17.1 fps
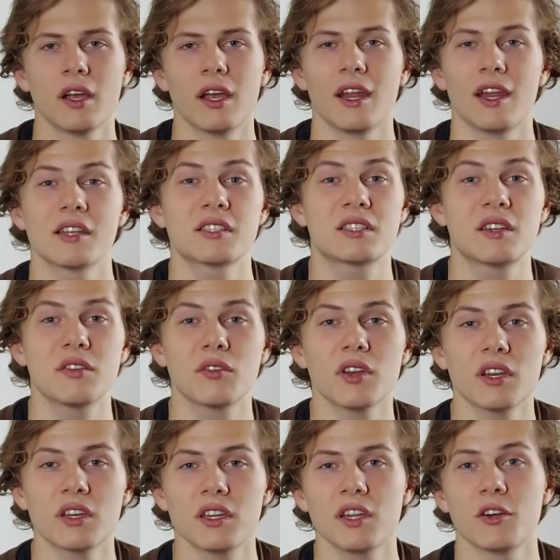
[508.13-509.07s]
has a
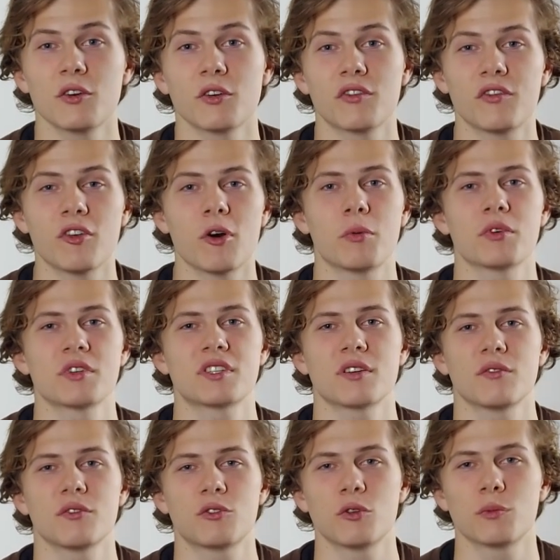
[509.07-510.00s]
dividend yield of
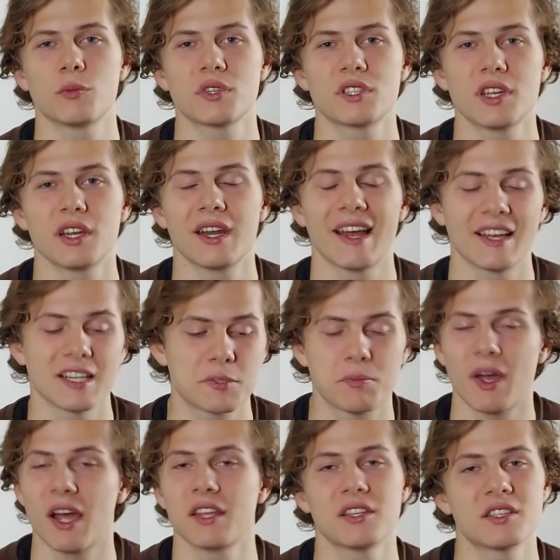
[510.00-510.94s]
5.72% and has
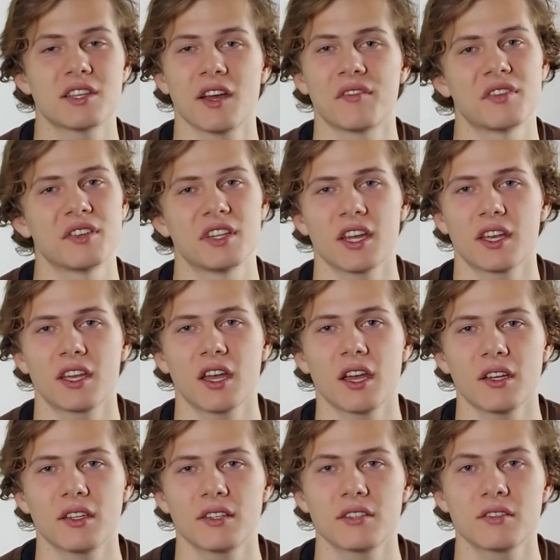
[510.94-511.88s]
paid this out for
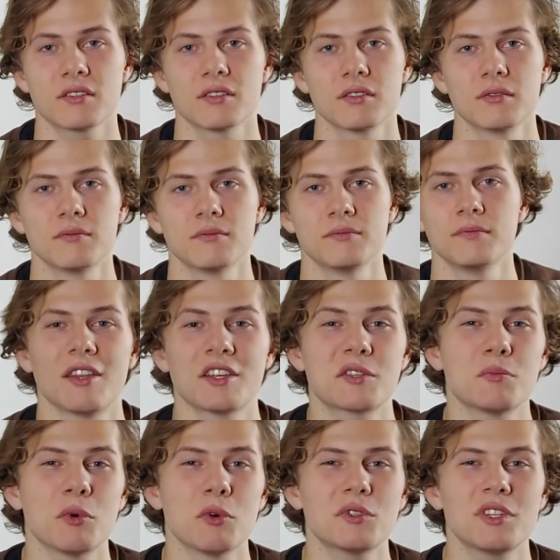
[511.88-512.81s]
decades.
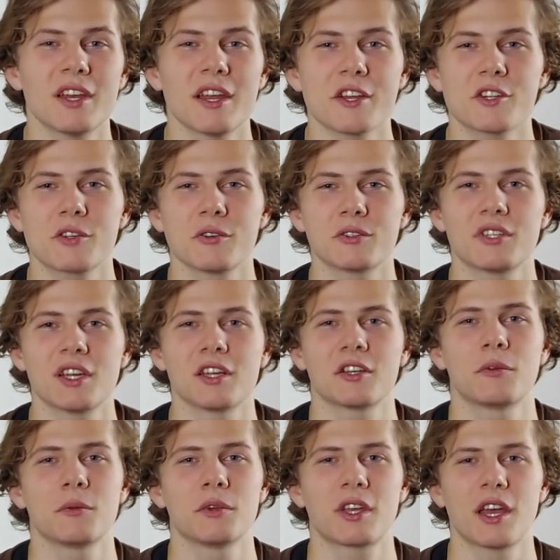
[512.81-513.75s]
This multinational
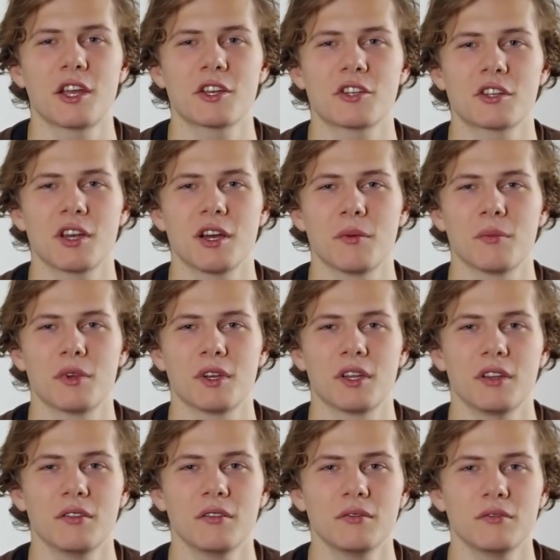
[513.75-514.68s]
telecommunication
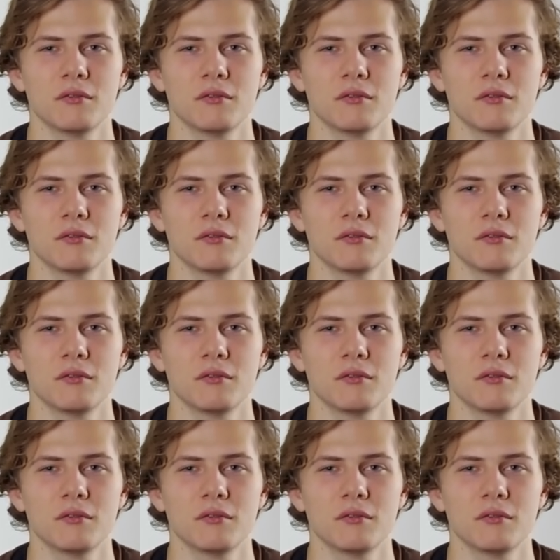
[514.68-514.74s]
company